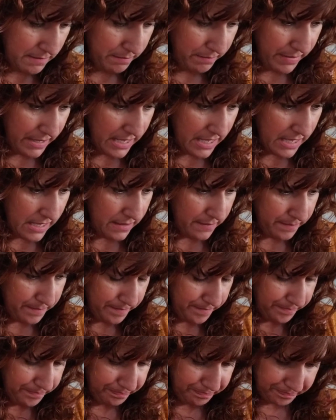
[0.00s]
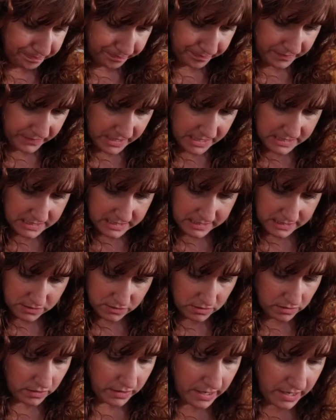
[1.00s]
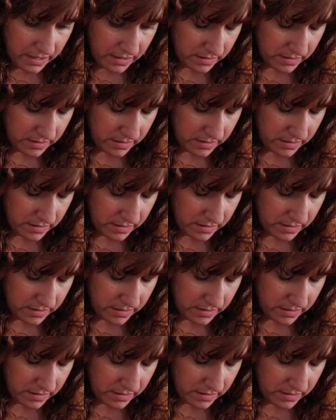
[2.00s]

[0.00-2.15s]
but these things are looking